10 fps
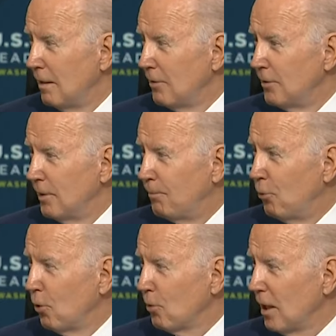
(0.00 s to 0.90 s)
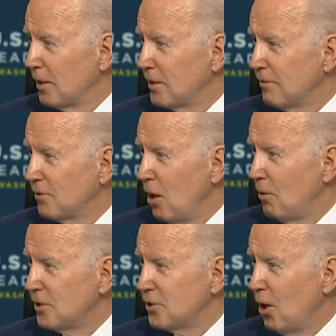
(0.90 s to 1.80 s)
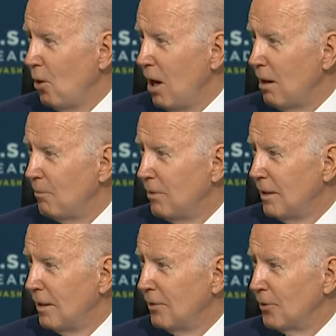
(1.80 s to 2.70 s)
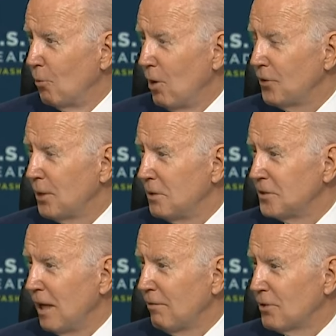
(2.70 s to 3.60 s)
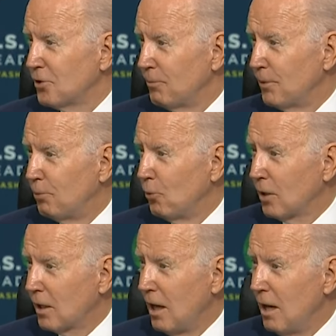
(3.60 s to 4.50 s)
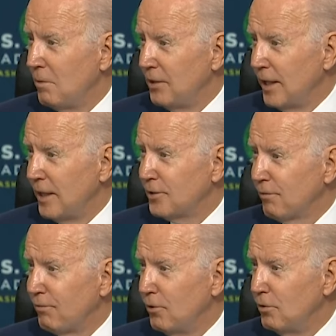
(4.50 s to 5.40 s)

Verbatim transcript: as a strategic opportunity to increase its influence in the area. The Domation